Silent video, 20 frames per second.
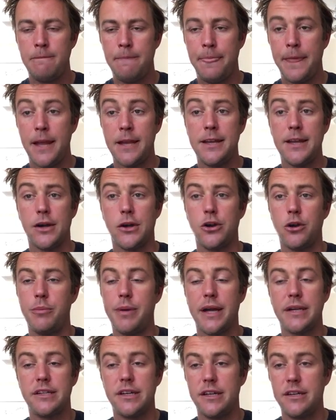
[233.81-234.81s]
And yeah, go
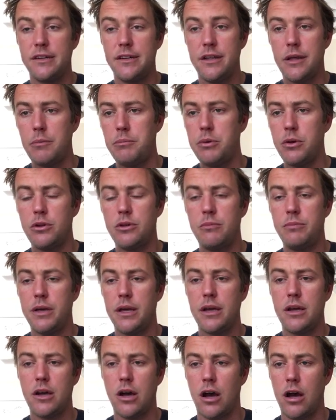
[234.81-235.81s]
back to India, build a
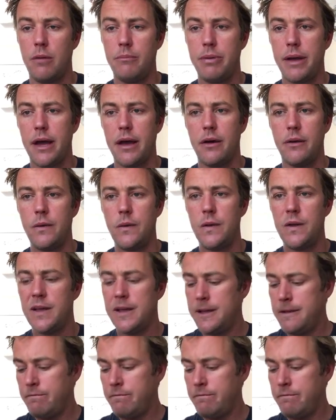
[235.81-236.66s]
big compound,